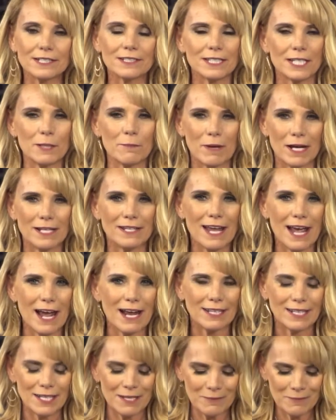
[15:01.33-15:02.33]
to see my
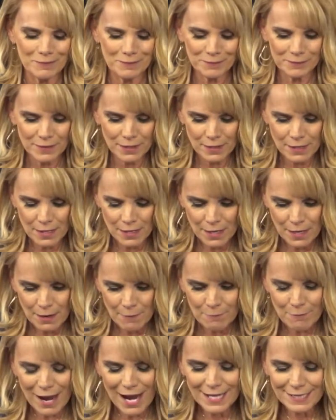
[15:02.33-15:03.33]
daddy.
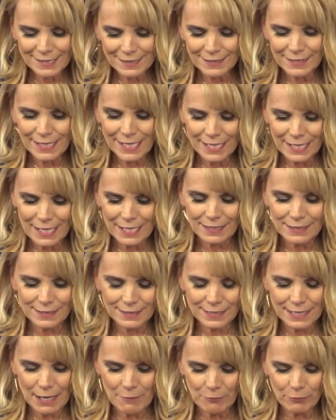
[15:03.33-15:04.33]
My sin had
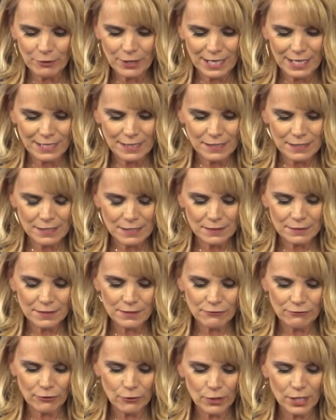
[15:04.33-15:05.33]
separated
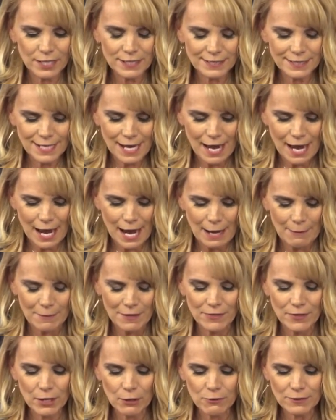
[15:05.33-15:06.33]
us for a time,
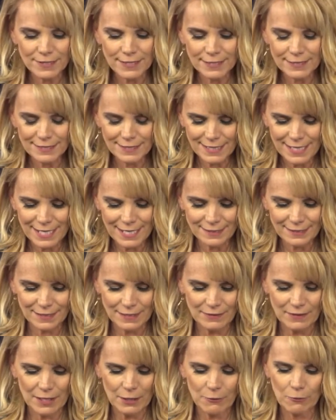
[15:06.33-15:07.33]
and there was a
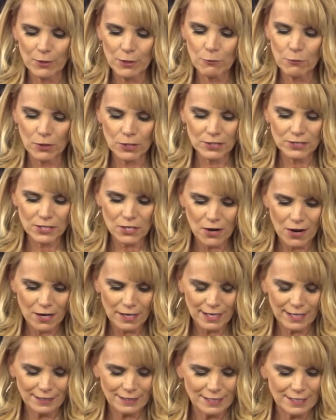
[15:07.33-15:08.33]
season that we weren't
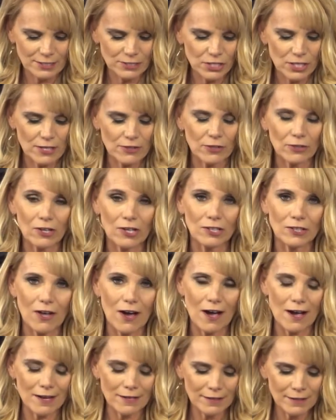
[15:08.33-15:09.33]
talking to each other a
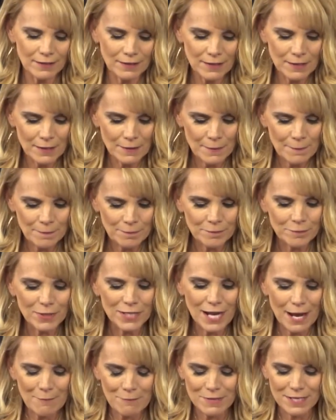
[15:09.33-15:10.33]
lot,
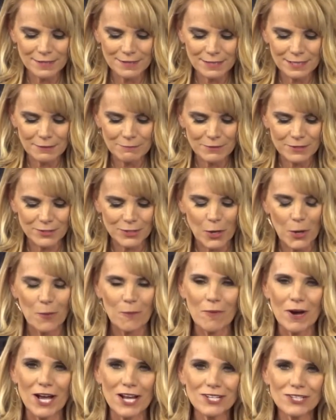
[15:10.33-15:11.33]
but I missed him so
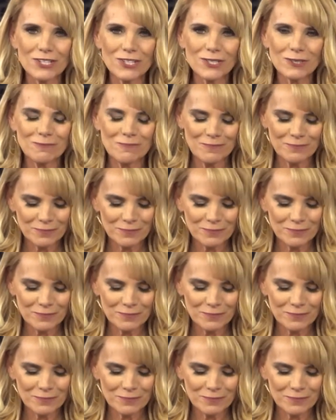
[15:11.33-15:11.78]
much.